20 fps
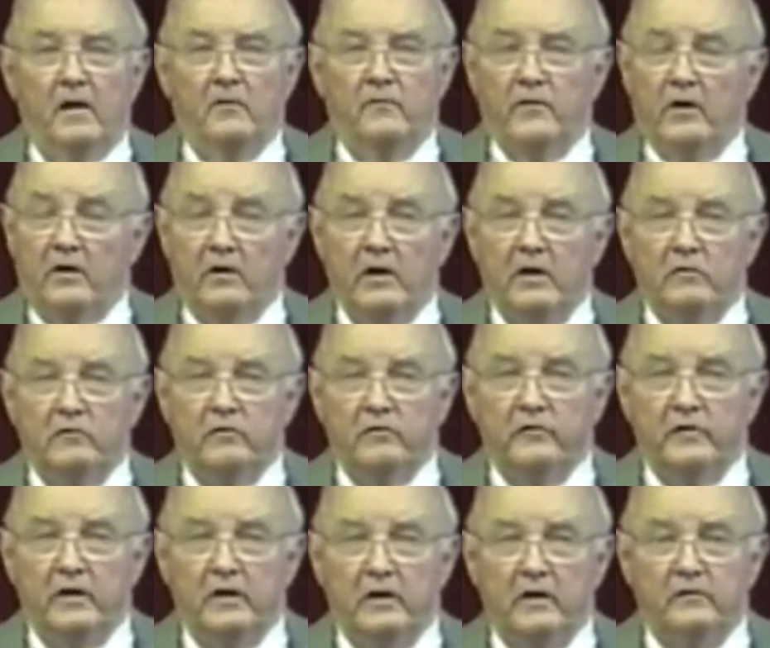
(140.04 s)
a very
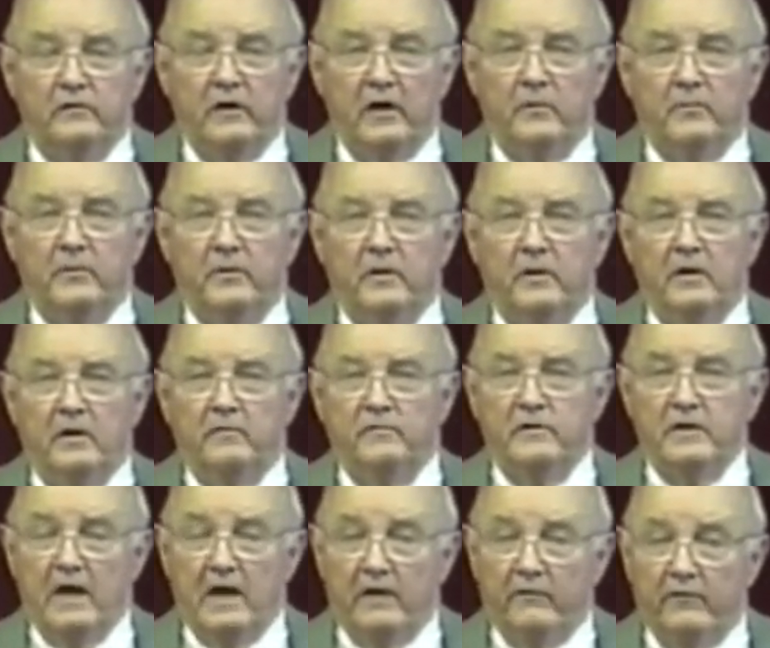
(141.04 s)
interesting example of
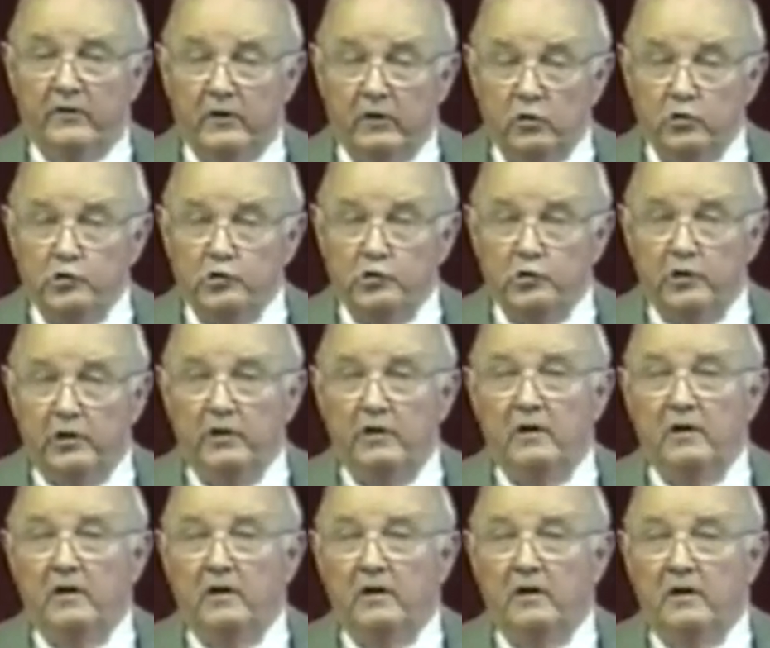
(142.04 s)
the
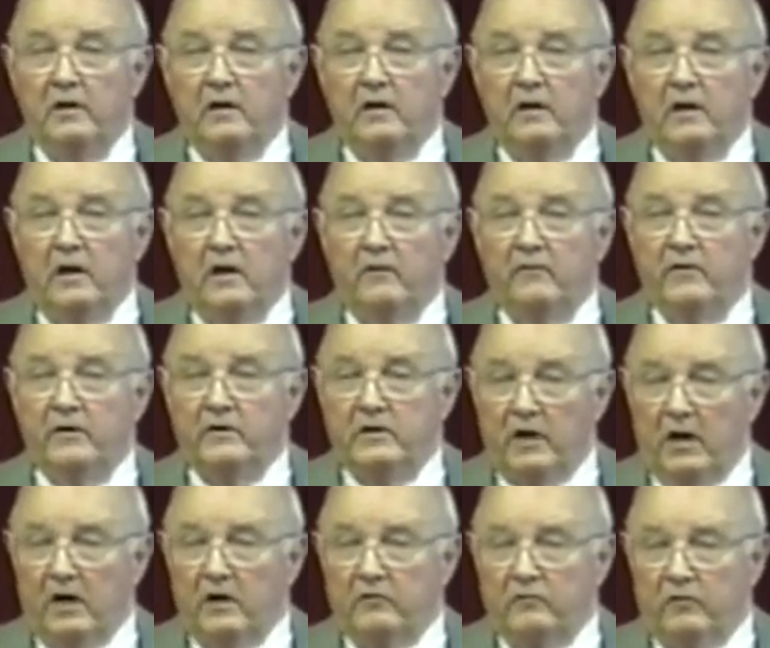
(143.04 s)
evolution of a
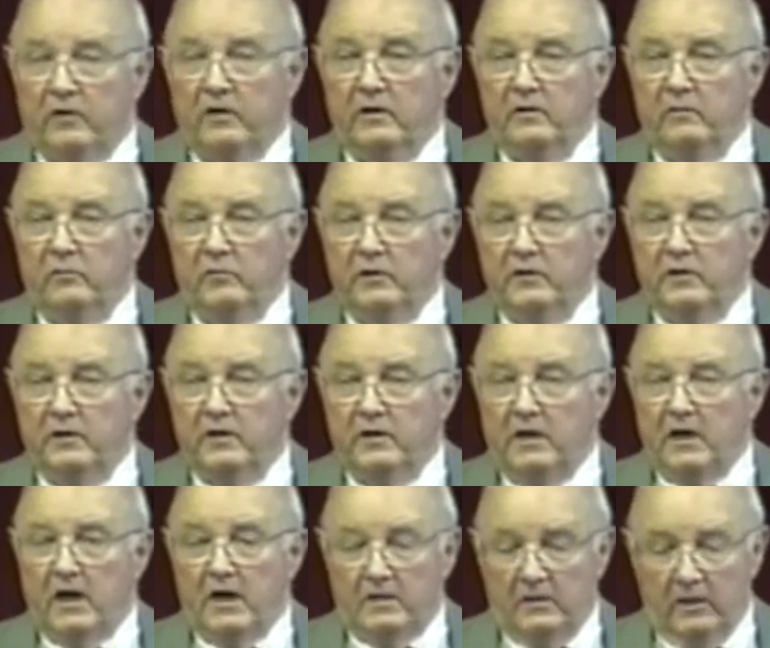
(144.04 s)
doctrine within
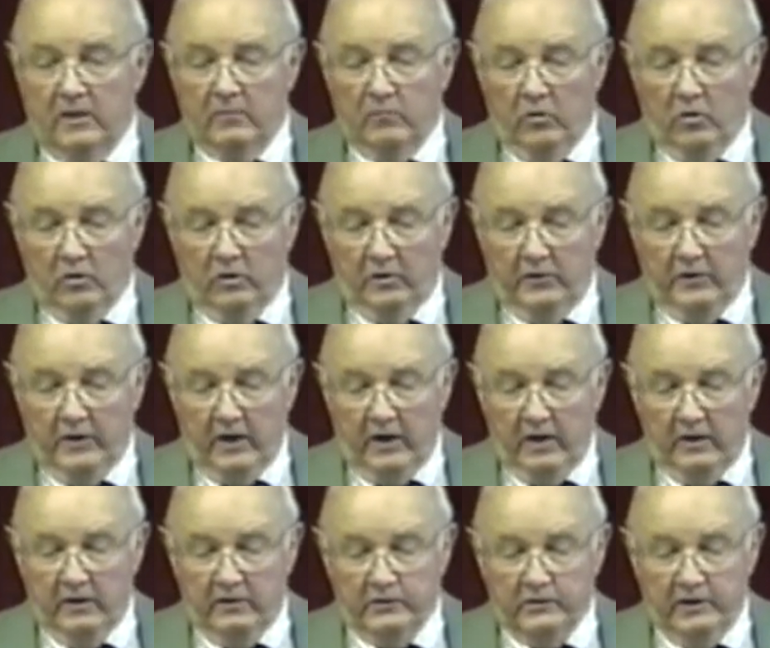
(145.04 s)
Catholic moral
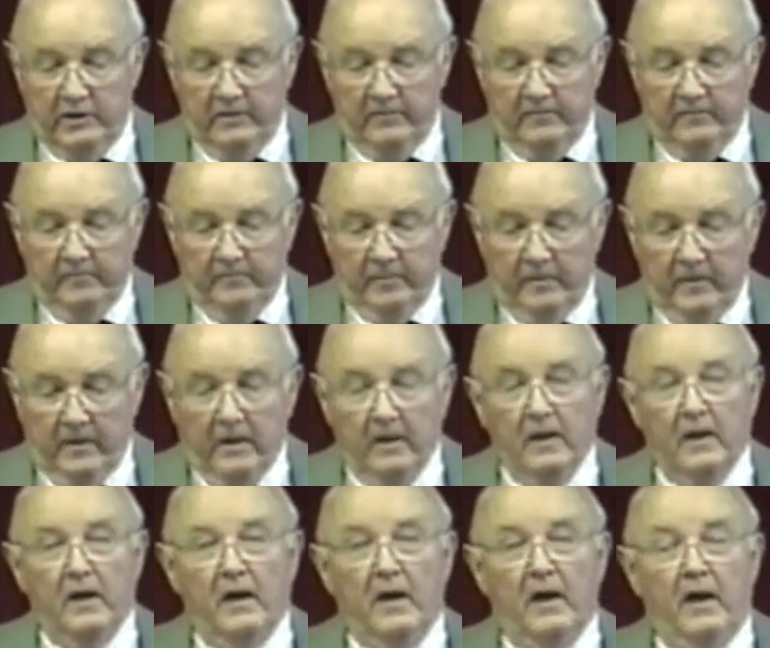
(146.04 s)
theology.
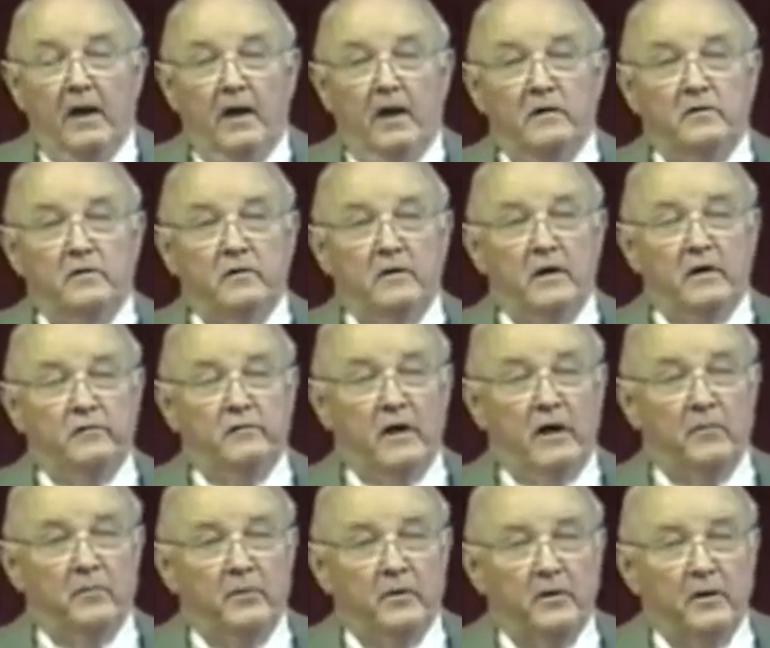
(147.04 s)
It's an
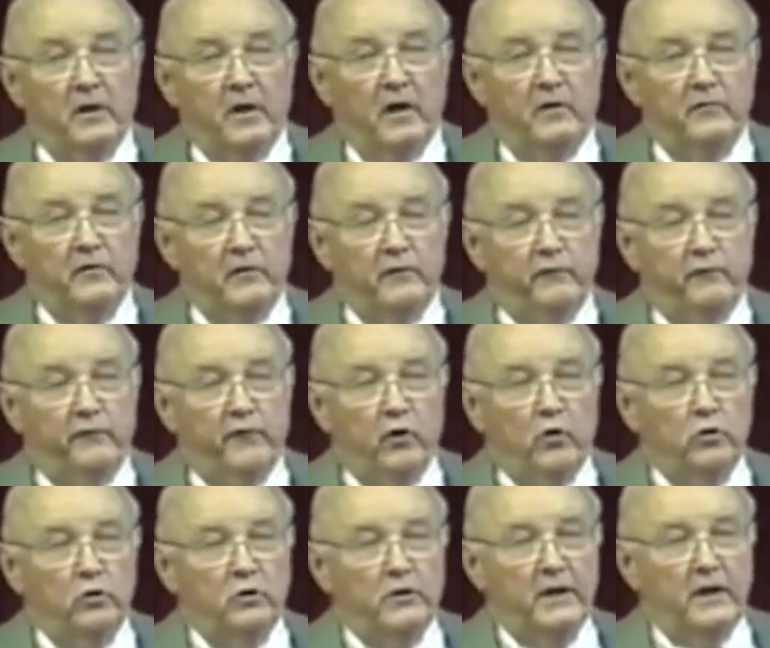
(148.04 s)
example of
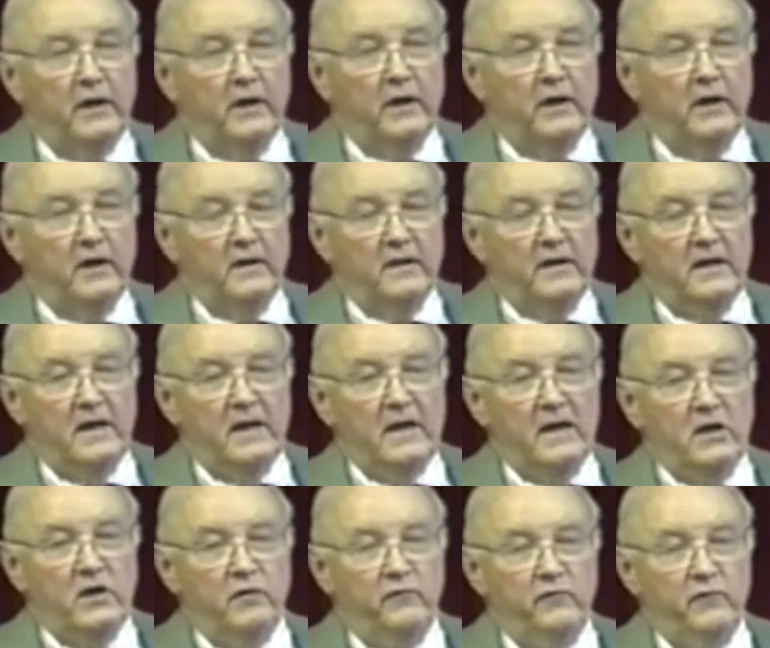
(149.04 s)
enfolding the
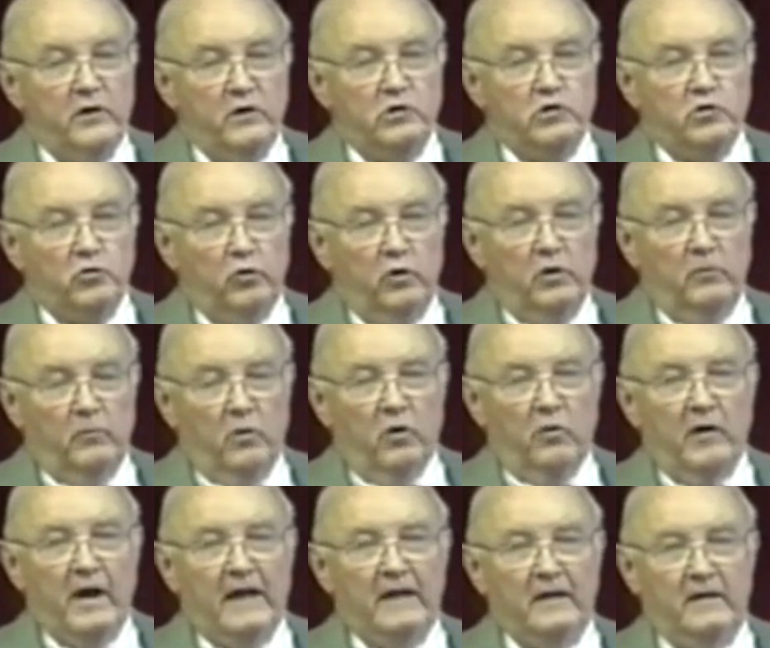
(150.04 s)
individual
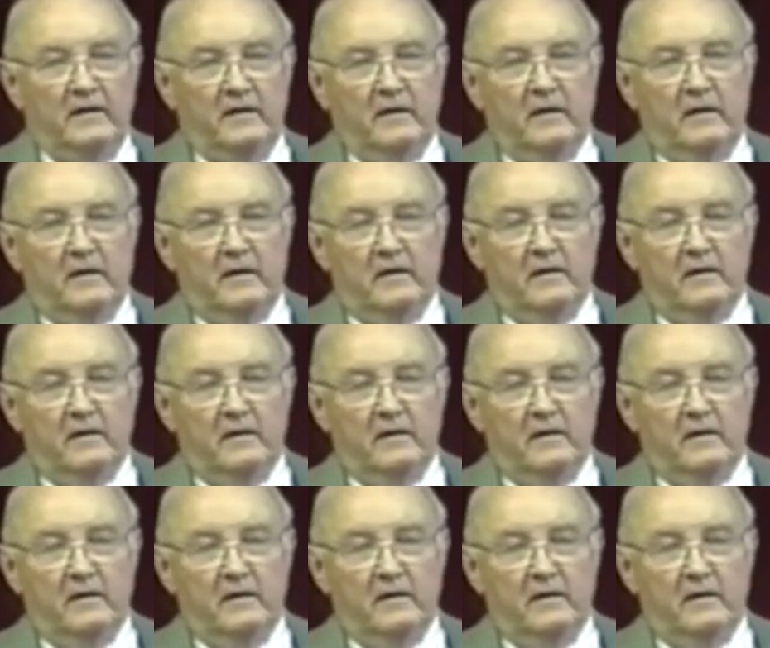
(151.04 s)
morality